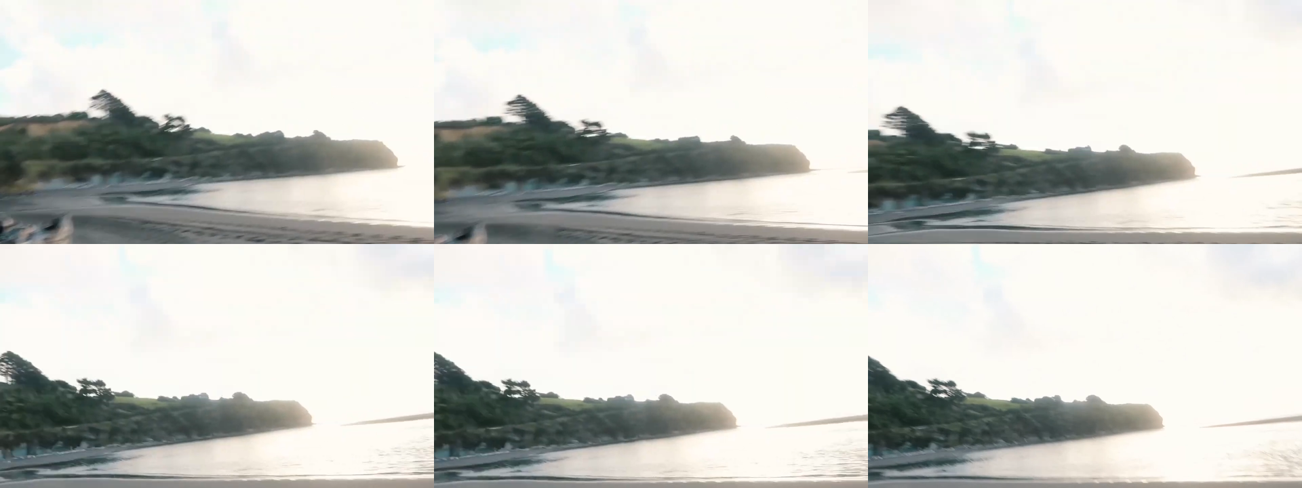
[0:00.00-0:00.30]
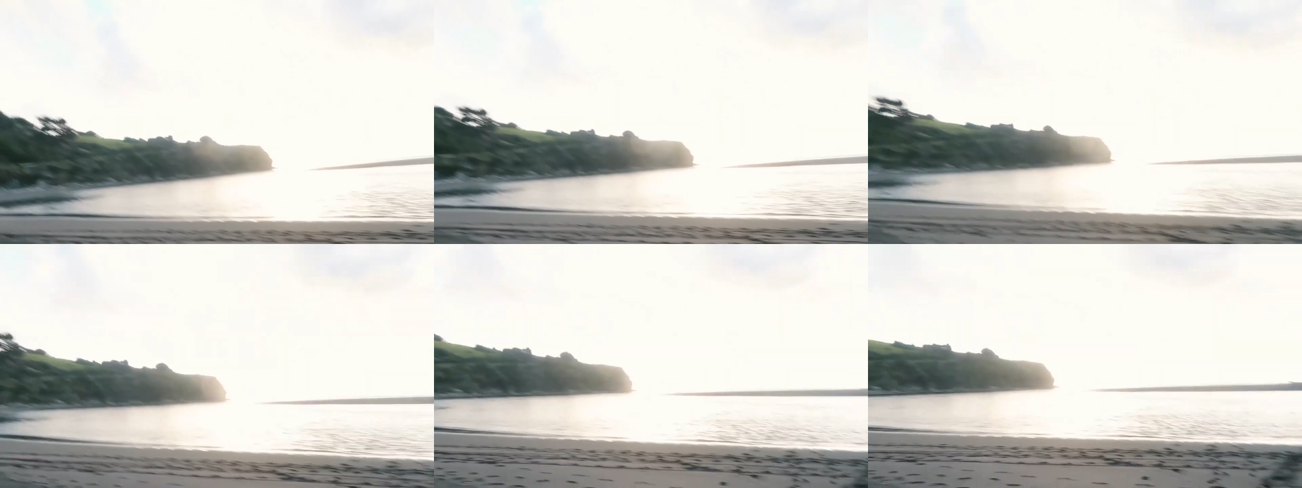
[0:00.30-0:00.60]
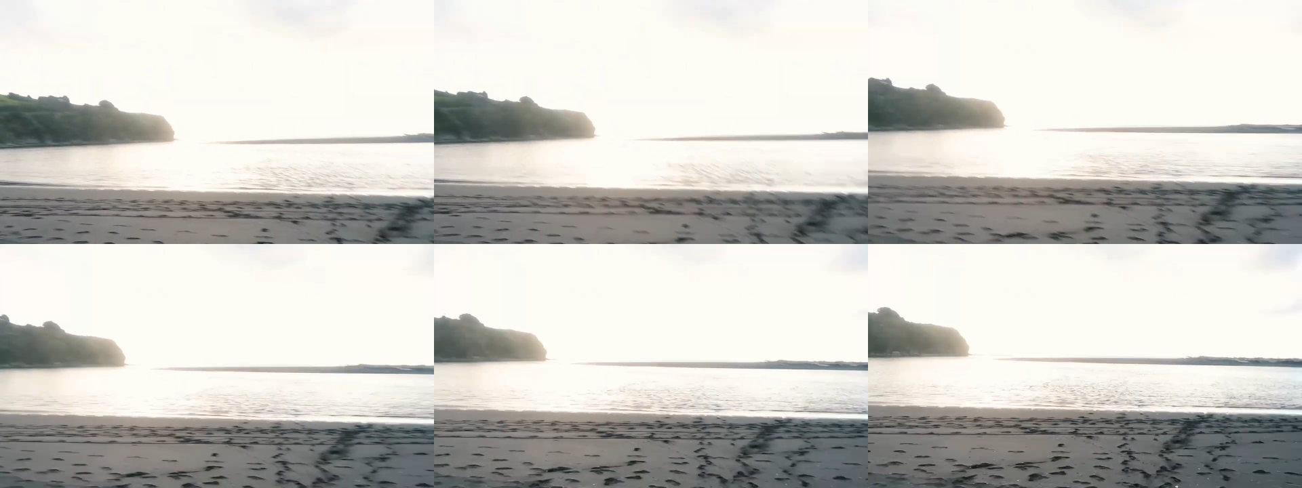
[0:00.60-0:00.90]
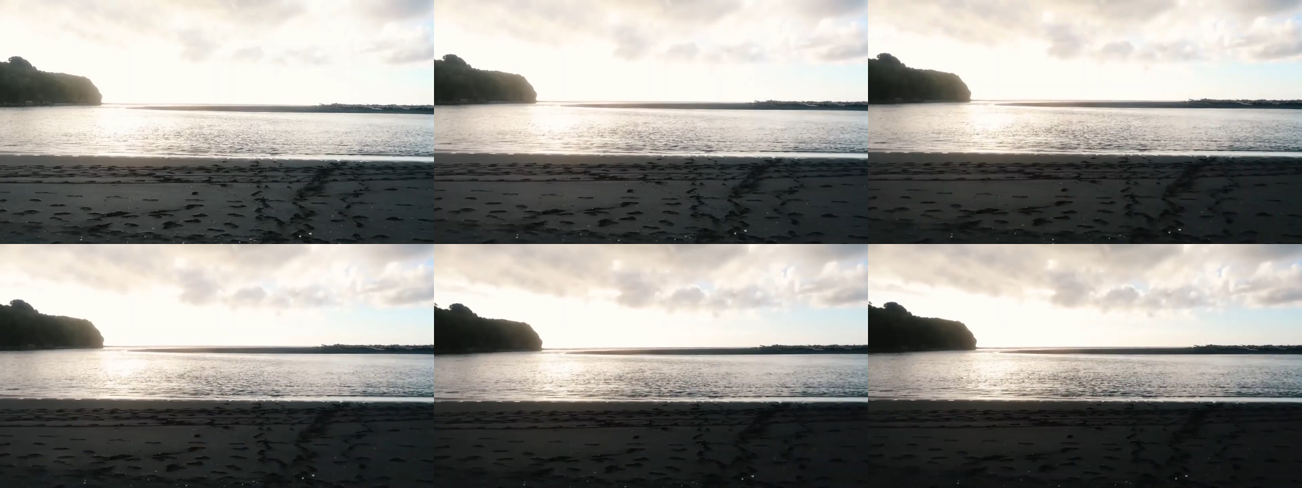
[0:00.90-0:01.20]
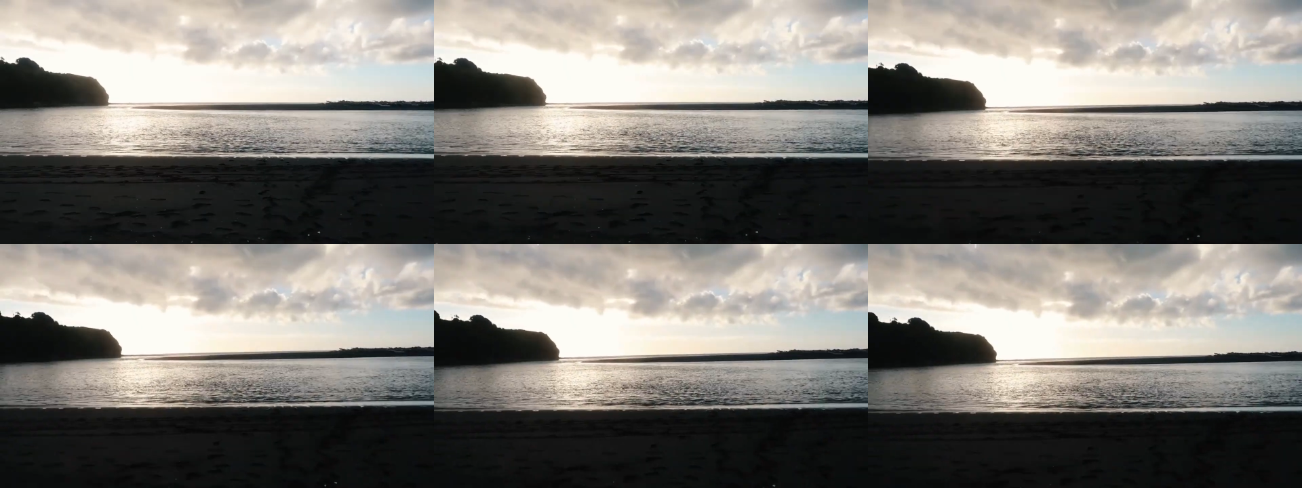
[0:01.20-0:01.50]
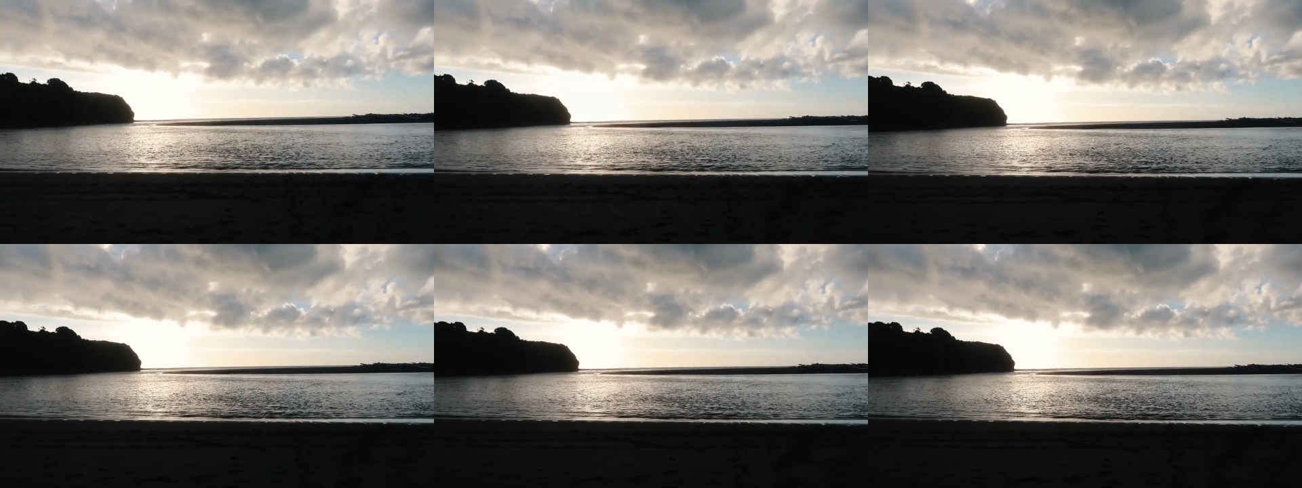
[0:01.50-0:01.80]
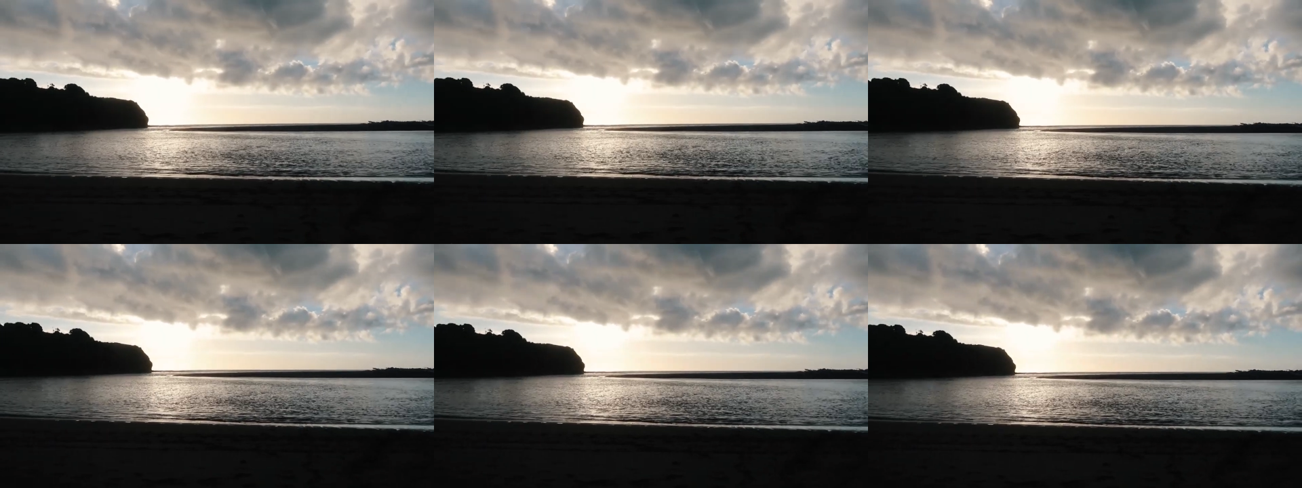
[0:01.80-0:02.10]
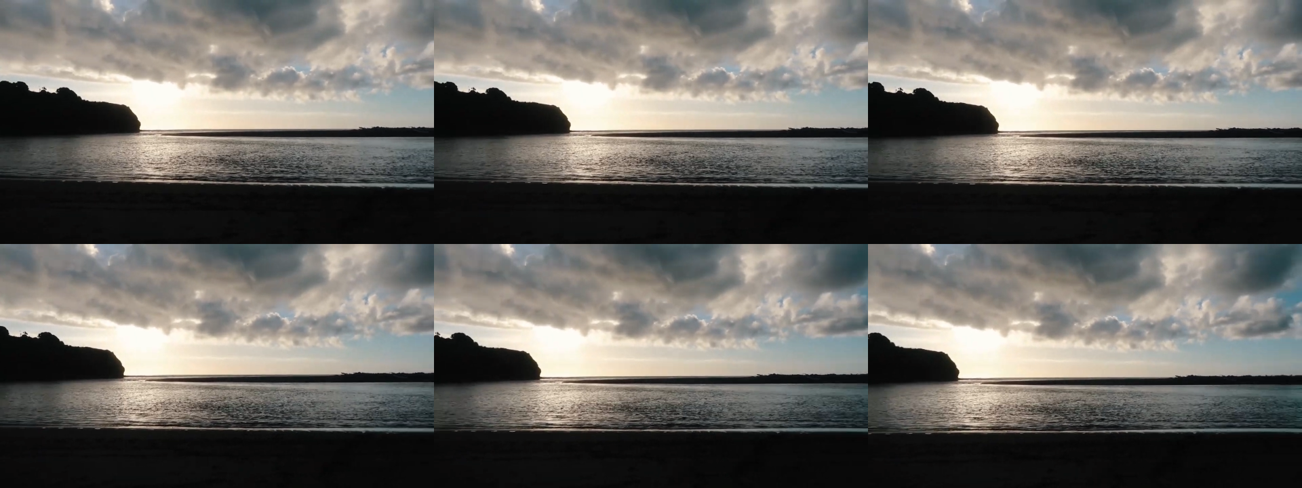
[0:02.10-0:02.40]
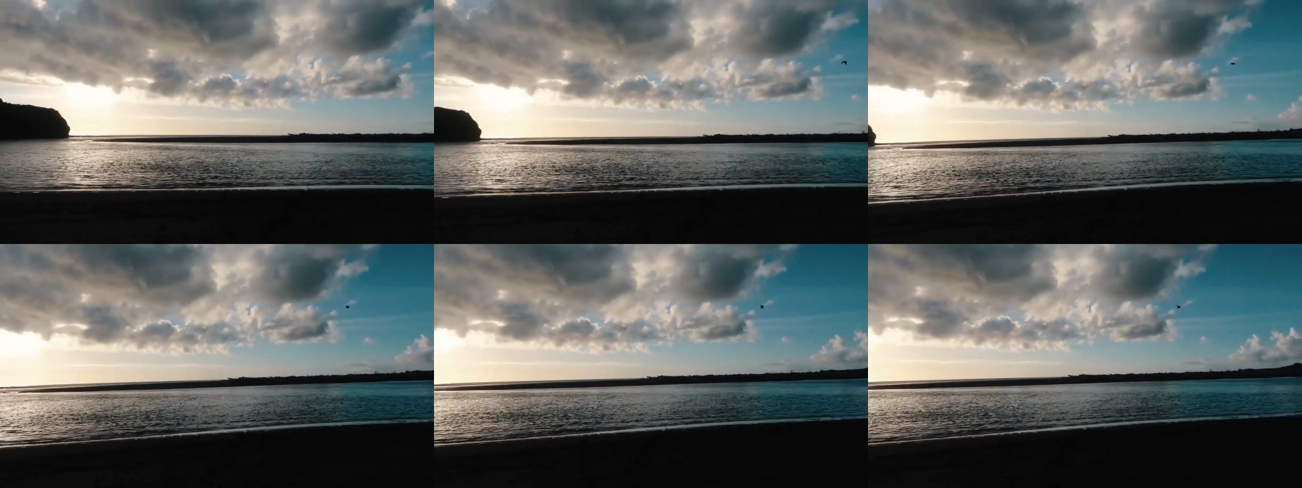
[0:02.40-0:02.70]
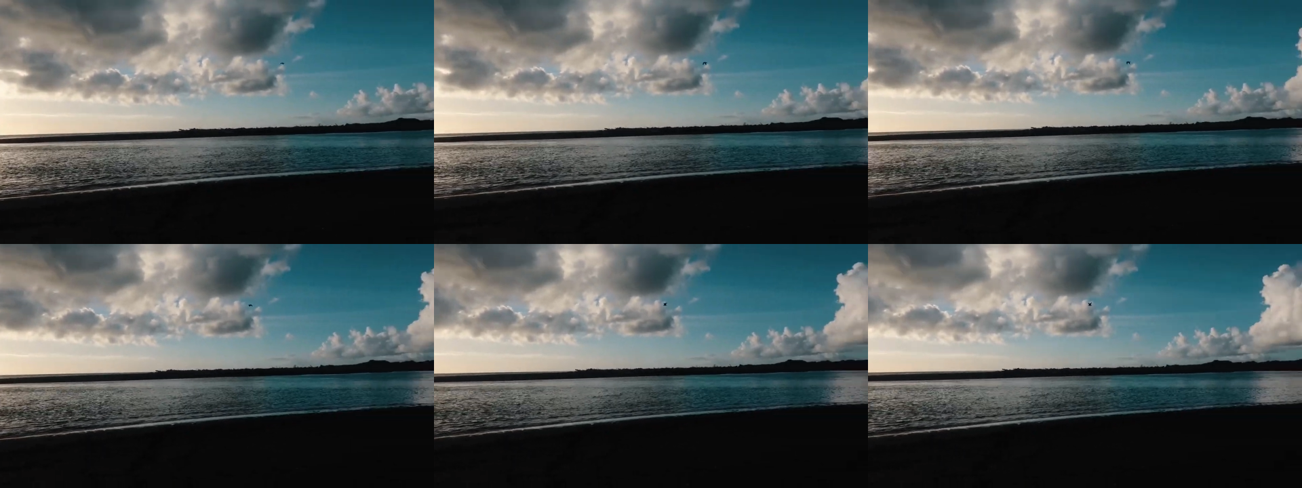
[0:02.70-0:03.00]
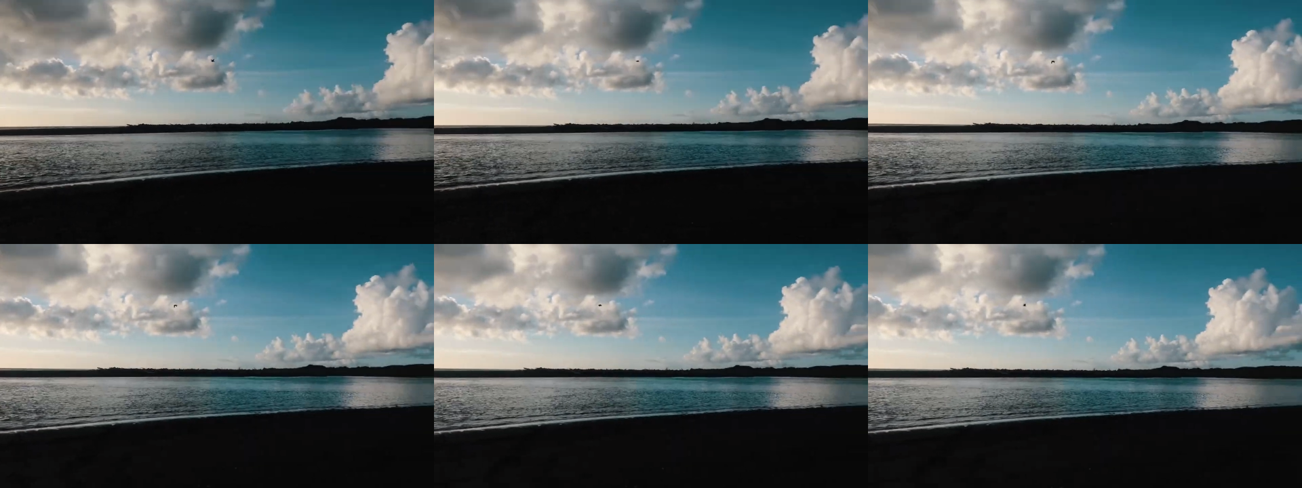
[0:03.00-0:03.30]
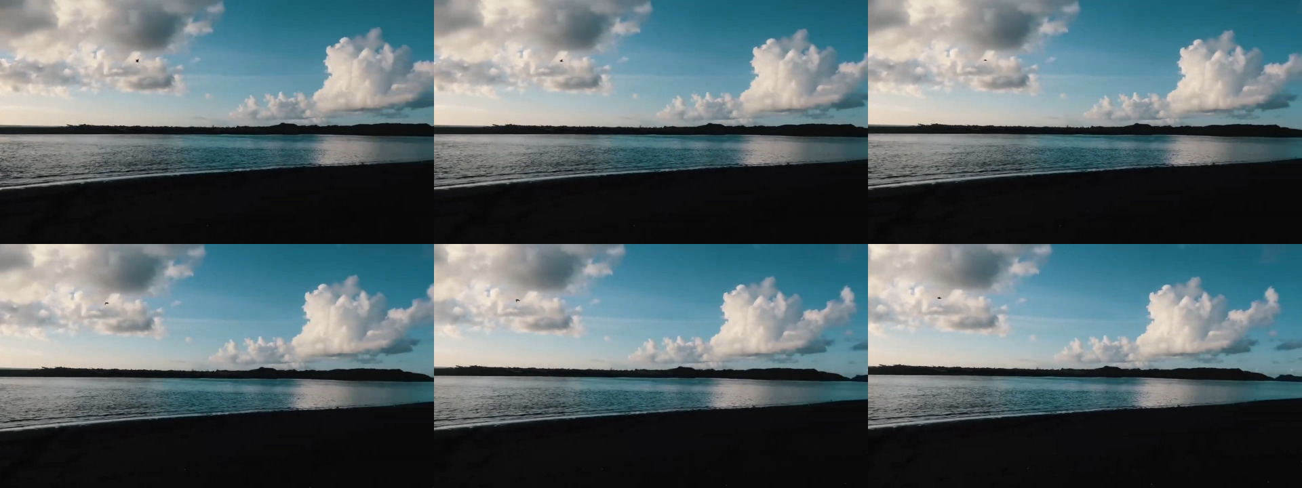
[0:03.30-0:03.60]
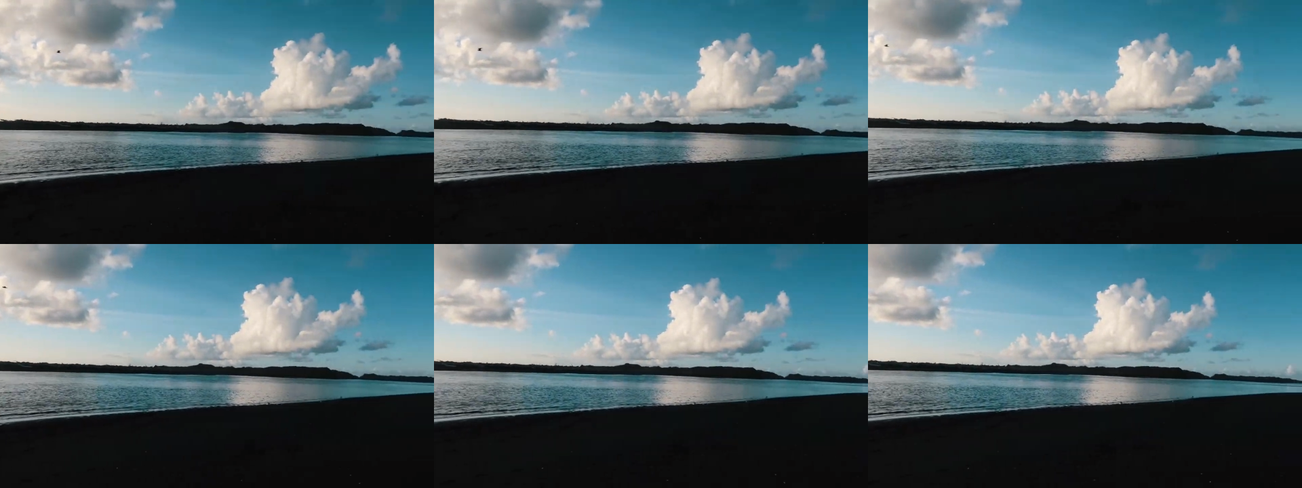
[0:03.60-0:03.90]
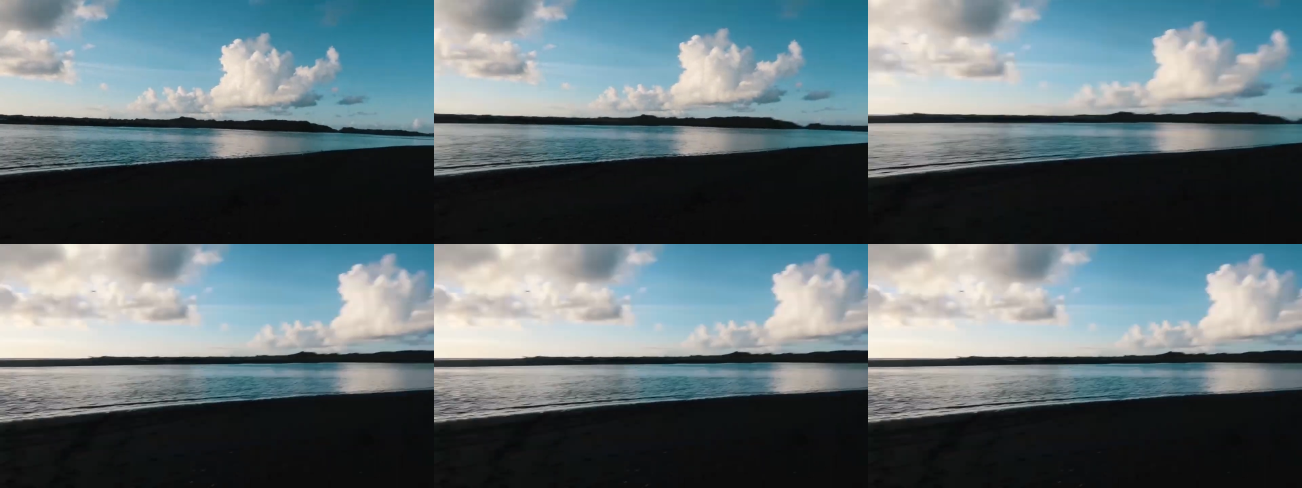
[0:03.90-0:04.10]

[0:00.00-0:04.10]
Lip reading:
Nobody's mouth can be seen.